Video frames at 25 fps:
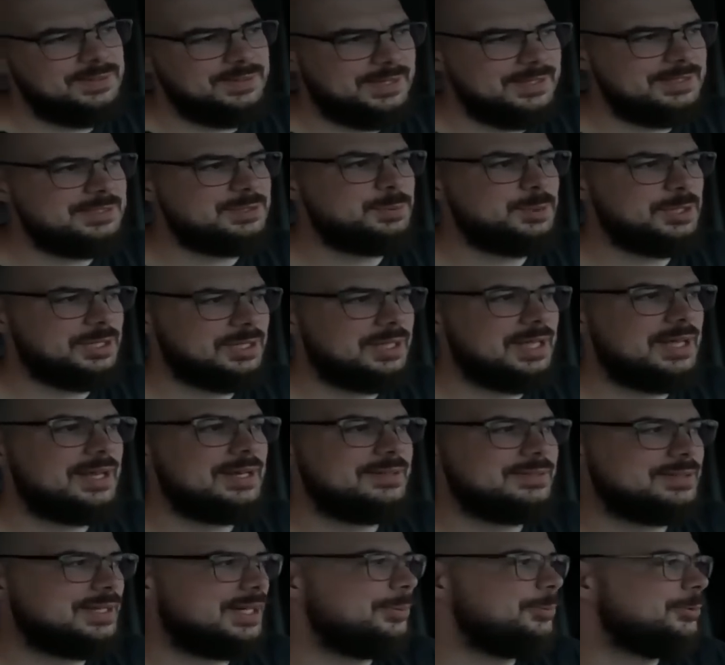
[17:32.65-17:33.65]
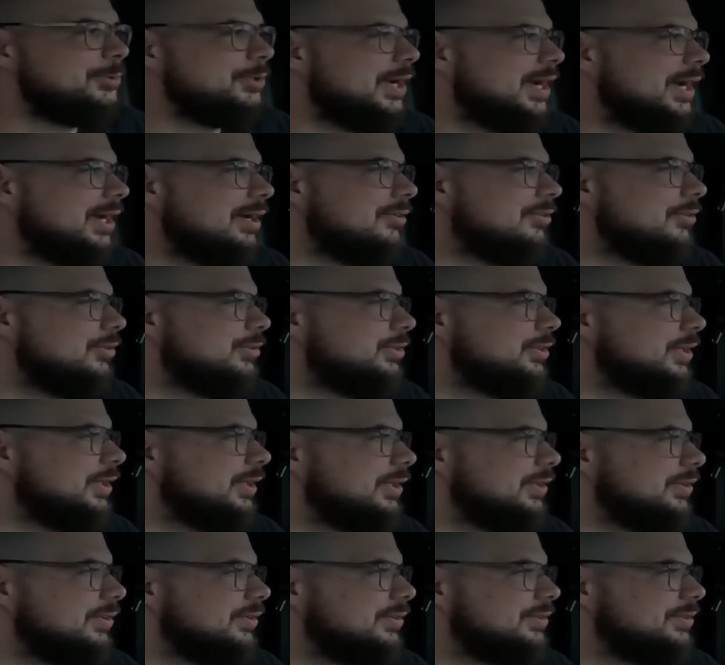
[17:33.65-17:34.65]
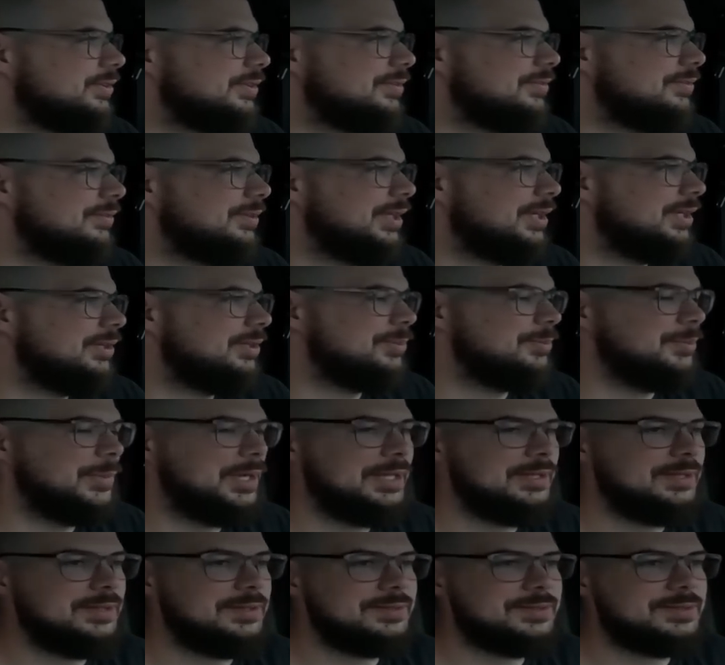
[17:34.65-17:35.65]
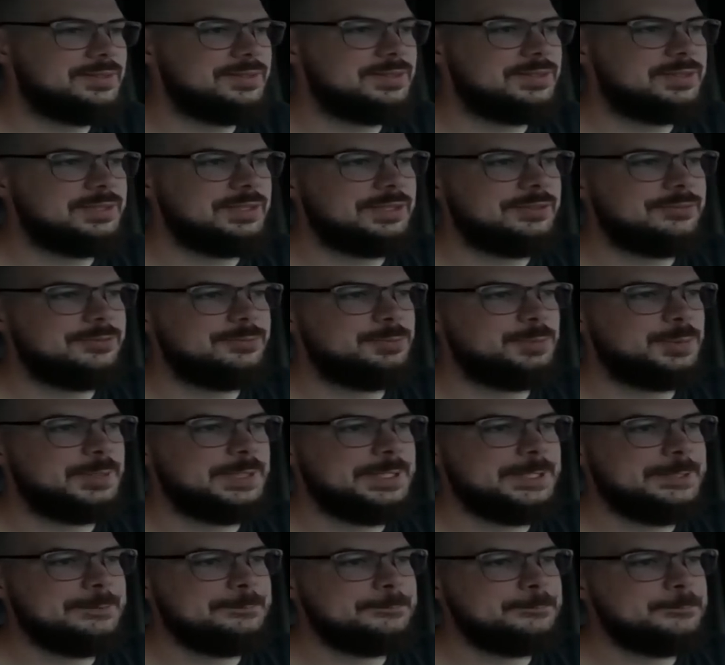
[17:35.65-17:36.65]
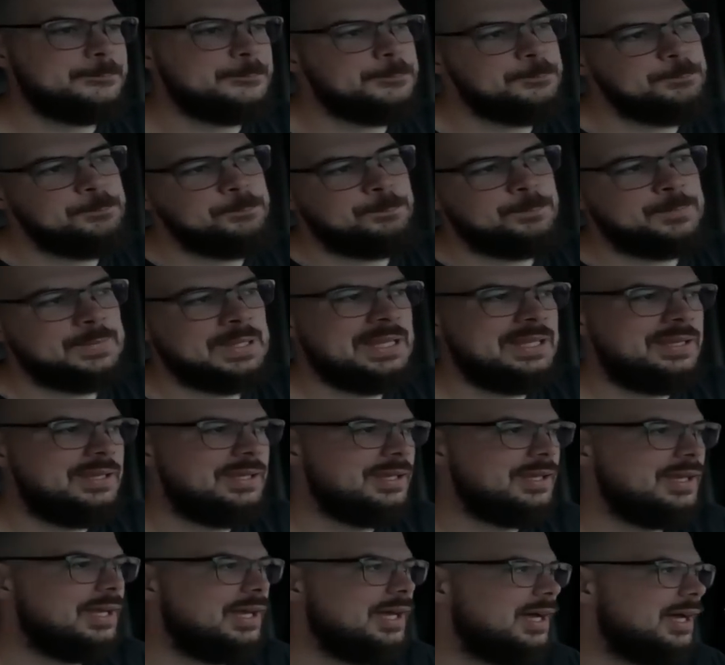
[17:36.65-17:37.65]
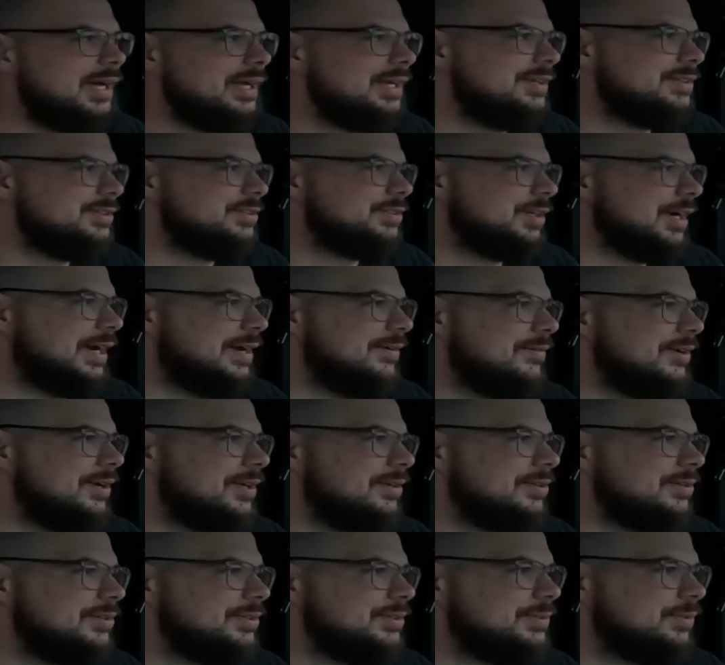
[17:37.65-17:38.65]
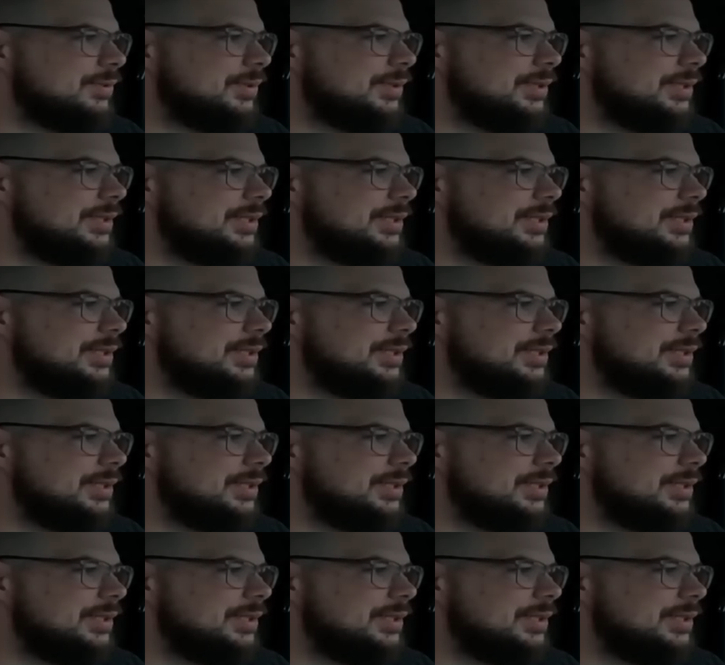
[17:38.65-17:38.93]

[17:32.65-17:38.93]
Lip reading: They spent a lot of time tracking their trailers and the maintenance and stuff. But I guess drive-in, there's